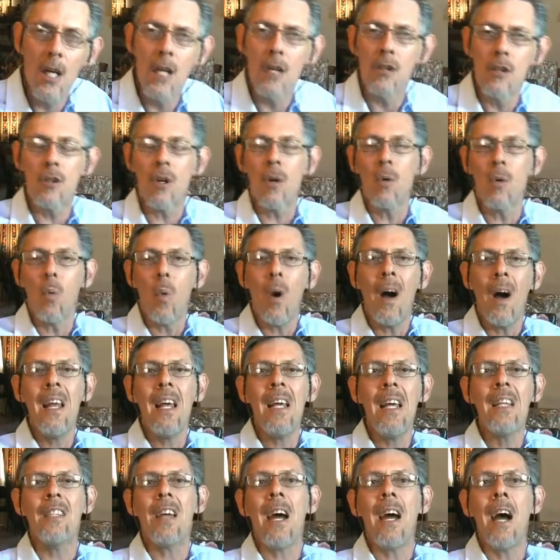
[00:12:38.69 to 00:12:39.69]
So, what
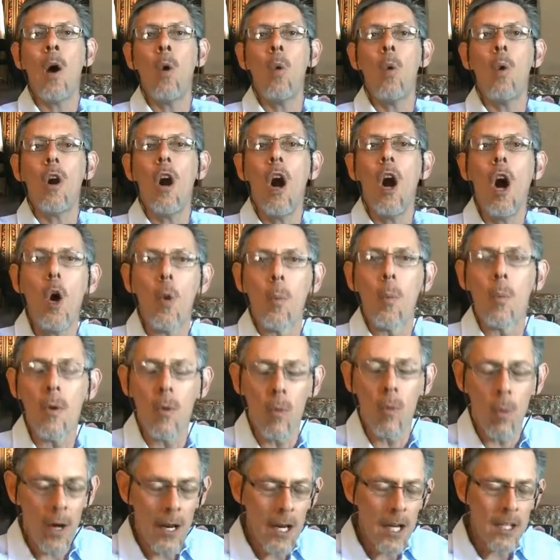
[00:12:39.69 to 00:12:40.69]
is our hope?
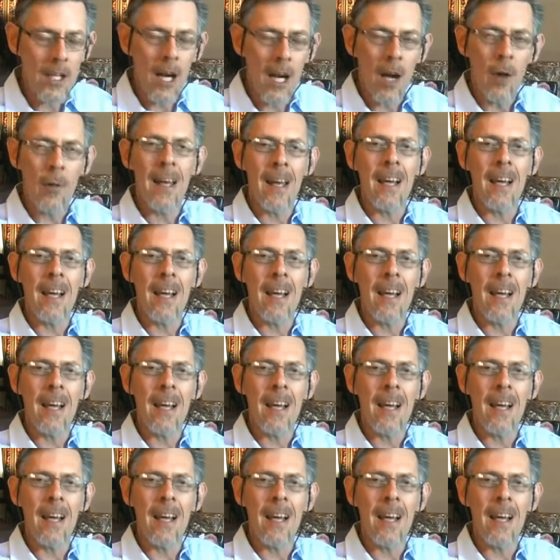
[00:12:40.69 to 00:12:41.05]
What is our